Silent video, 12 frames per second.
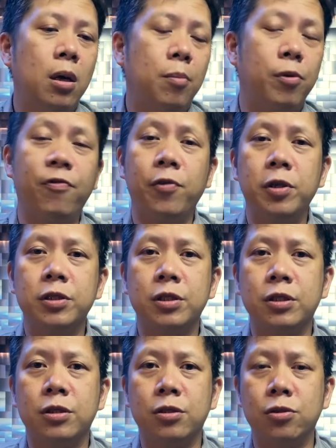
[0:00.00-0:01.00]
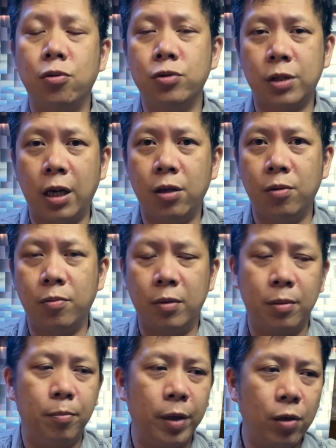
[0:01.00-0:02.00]
prefers those kind of
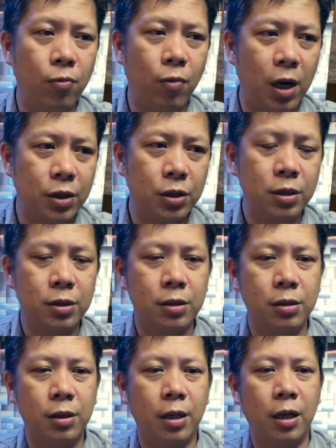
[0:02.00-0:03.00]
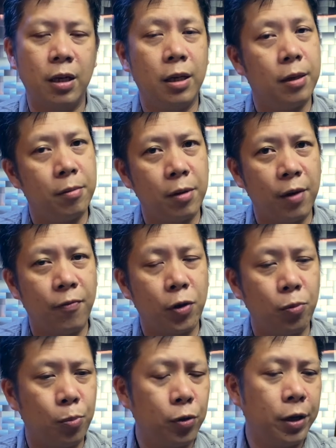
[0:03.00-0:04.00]
uh, big watches, and if you
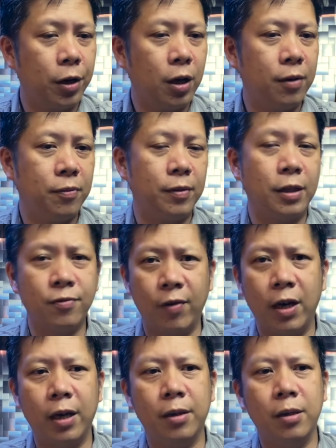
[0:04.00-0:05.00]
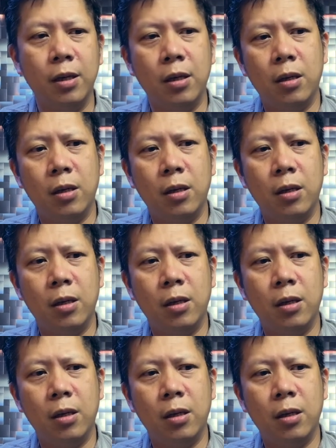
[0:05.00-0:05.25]
can pull it off, that's fine.